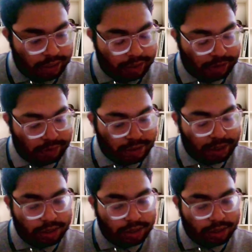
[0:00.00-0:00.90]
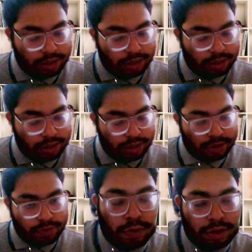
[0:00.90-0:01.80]
whether you are getting or
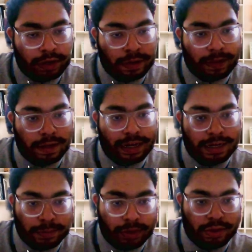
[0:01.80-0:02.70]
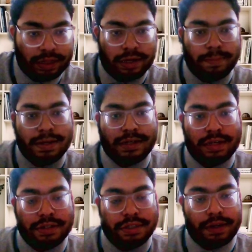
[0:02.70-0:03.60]
not, and let me know in the comment
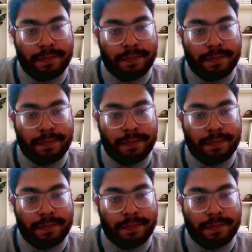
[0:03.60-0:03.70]
section.